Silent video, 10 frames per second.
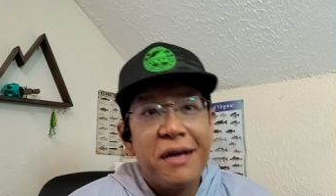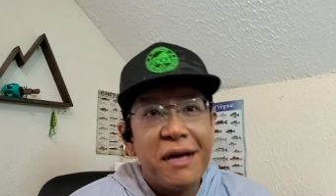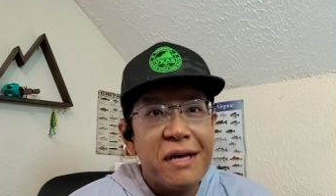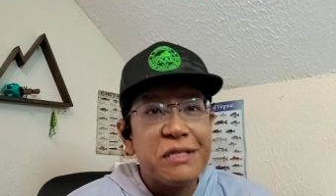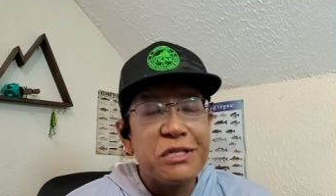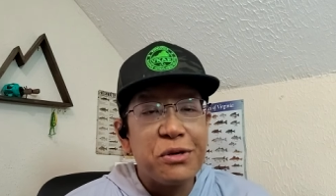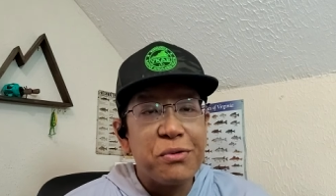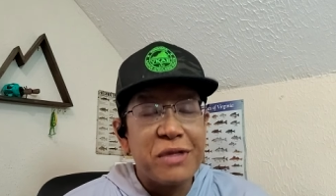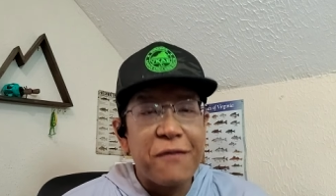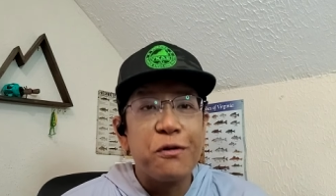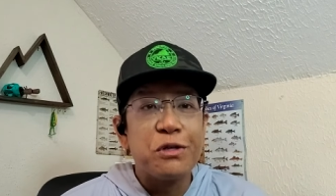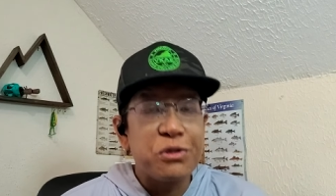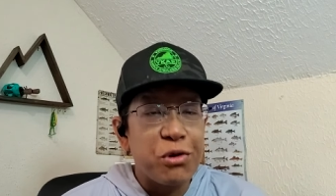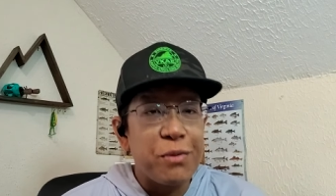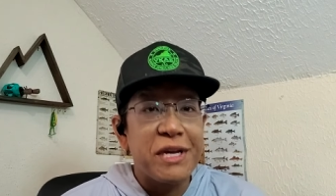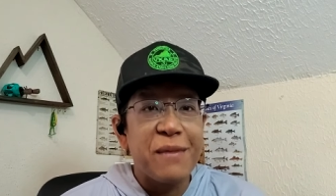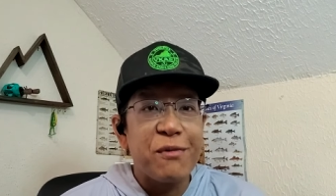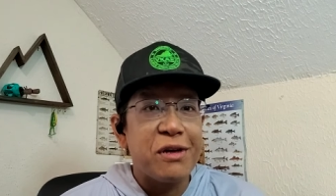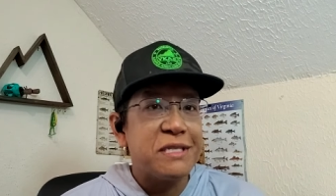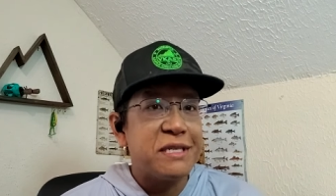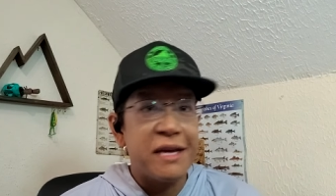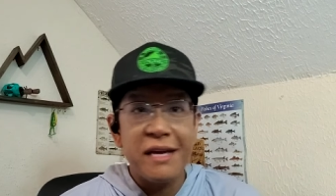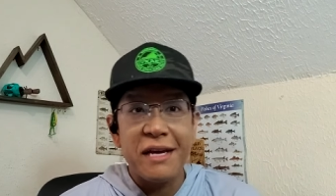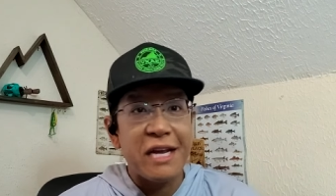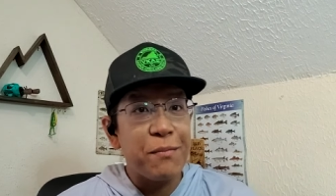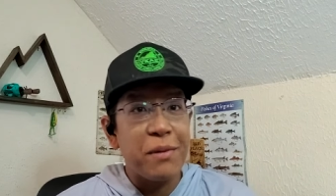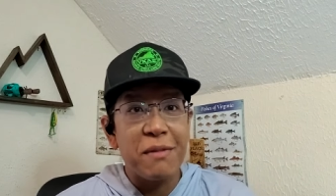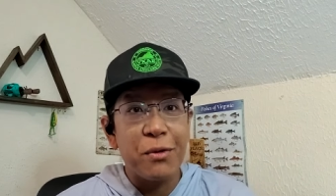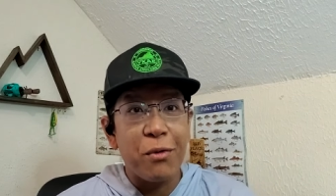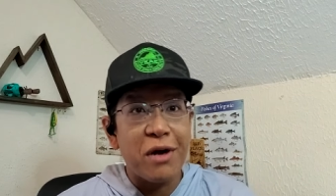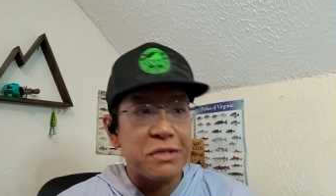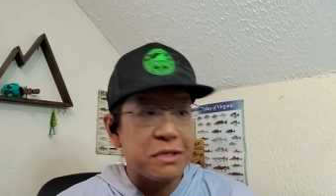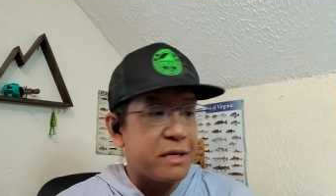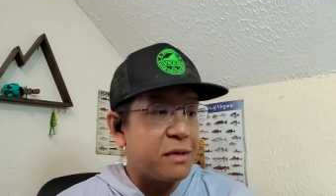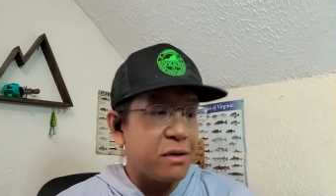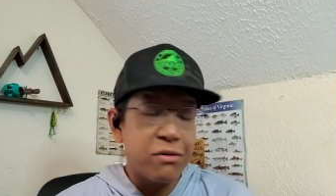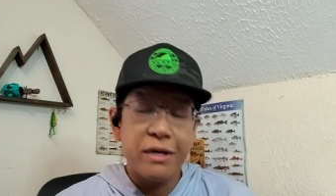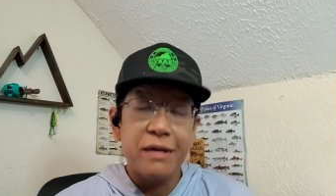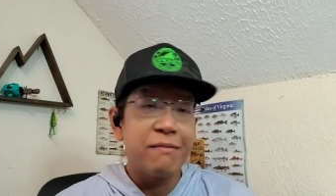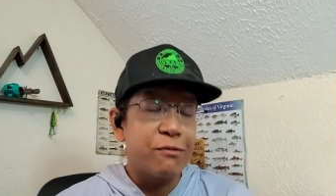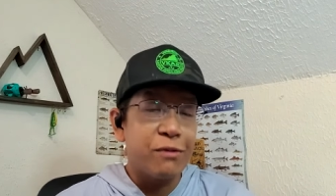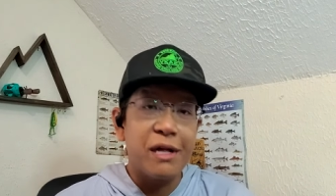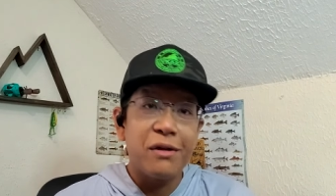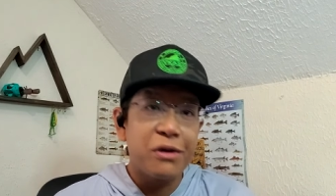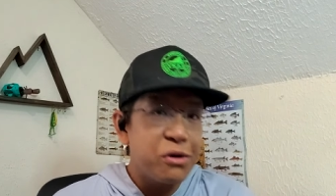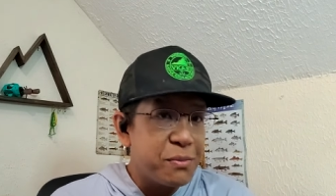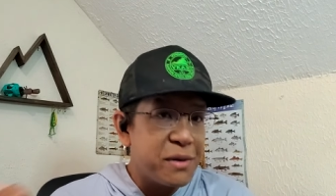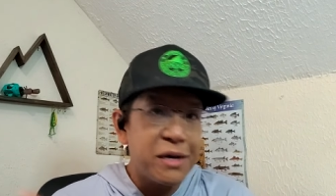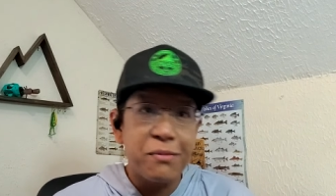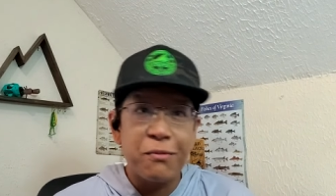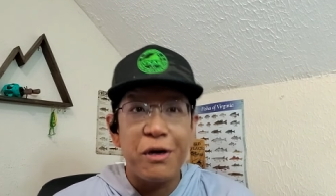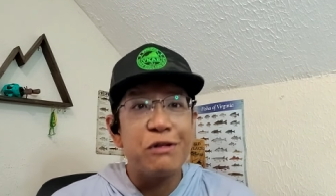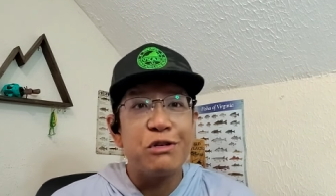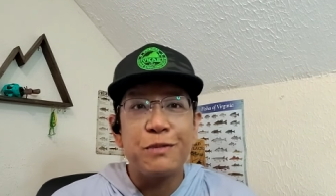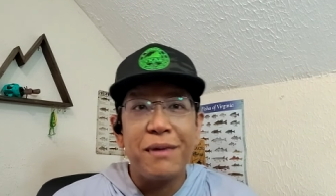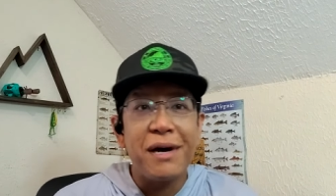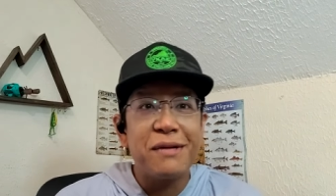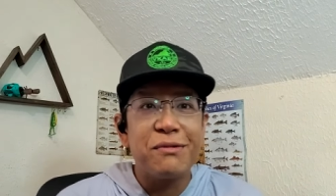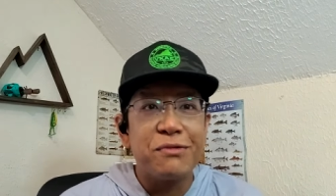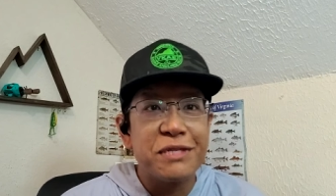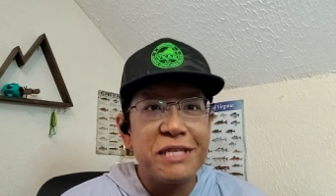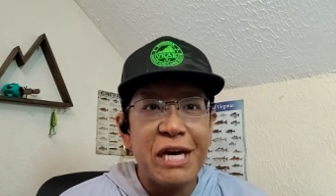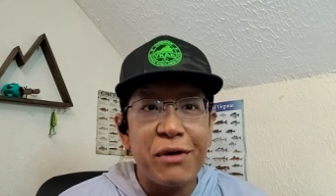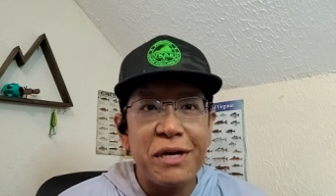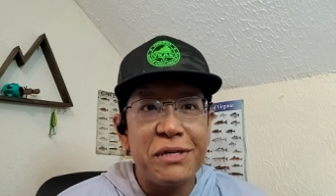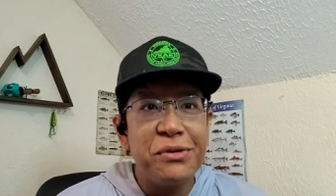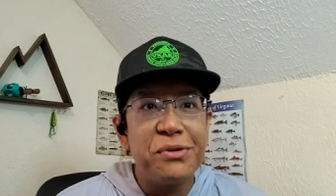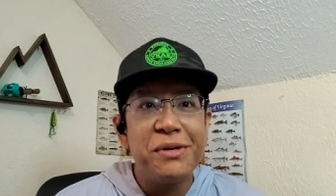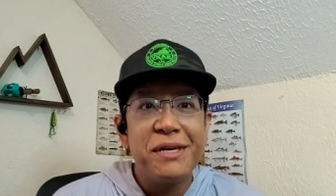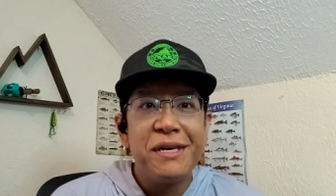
And so when that first tournament came around and said, hey, any public waters, I was like, okay, well, I'll go to my regular spot. We'll see how I do.